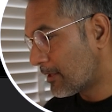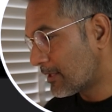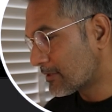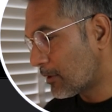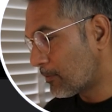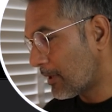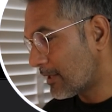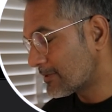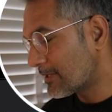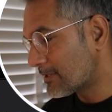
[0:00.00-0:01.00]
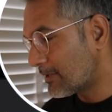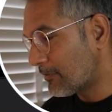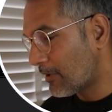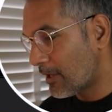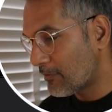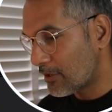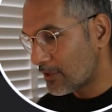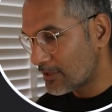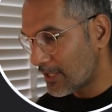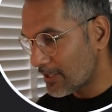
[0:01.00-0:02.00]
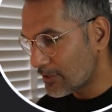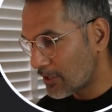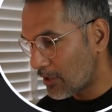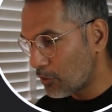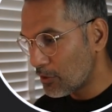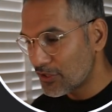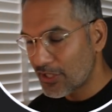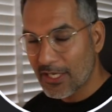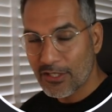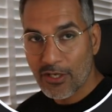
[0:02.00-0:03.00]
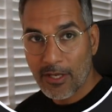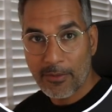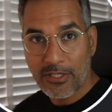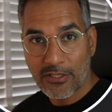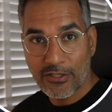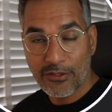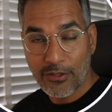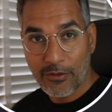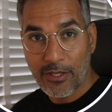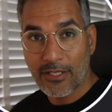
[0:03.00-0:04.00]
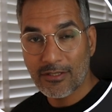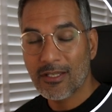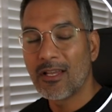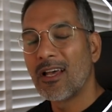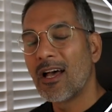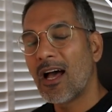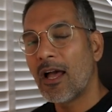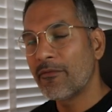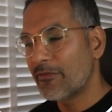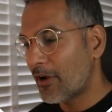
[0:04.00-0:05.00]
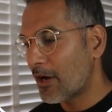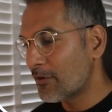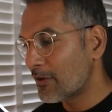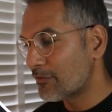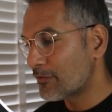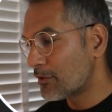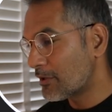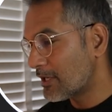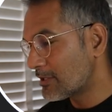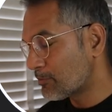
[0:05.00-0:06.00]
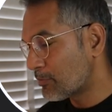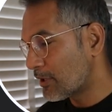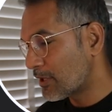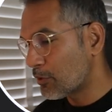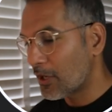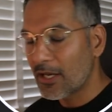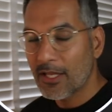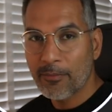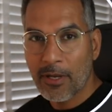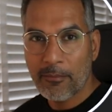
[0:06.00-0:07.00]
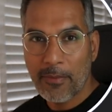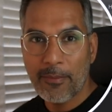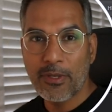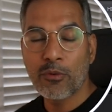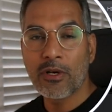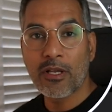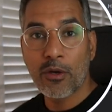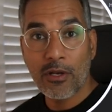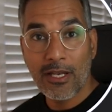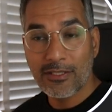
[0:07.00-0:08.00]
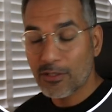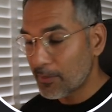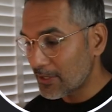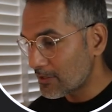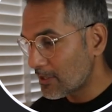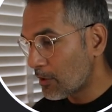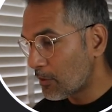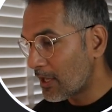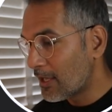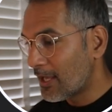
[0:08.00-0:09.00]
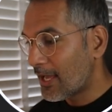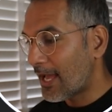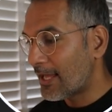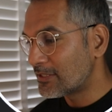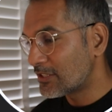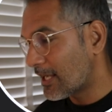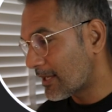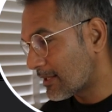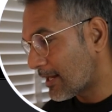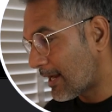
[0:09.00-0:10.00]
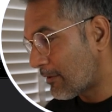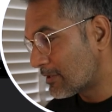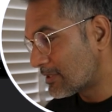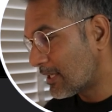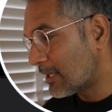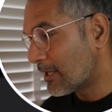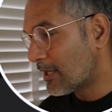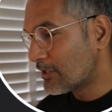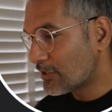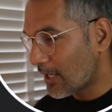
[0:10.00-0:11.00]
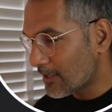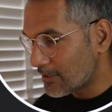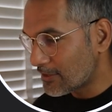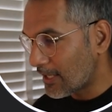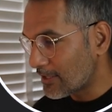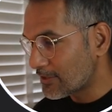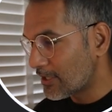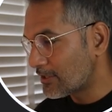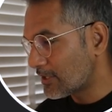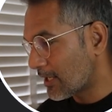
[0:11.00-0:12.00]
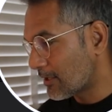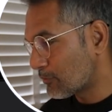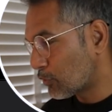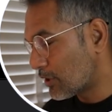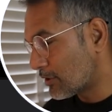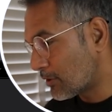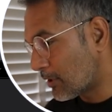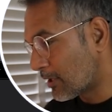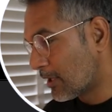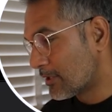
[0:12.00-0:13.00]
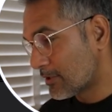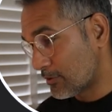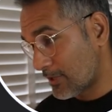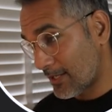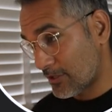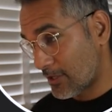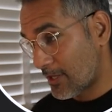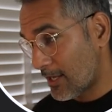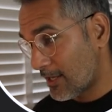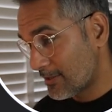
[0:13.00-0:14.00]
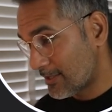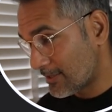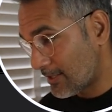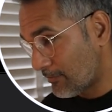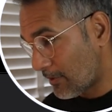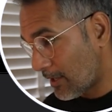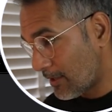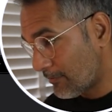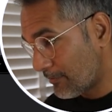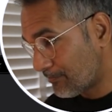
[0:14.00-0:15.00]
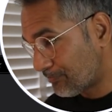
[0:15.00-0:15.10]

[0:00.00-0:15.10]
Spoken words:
Let's go plus 65 on the texture. Always checking your image as you do these. I'm firing through these pretty quickly, but maybe you want to go a little bit slower and check the clarity, check the texture, check what you're doing. So texture there, 65,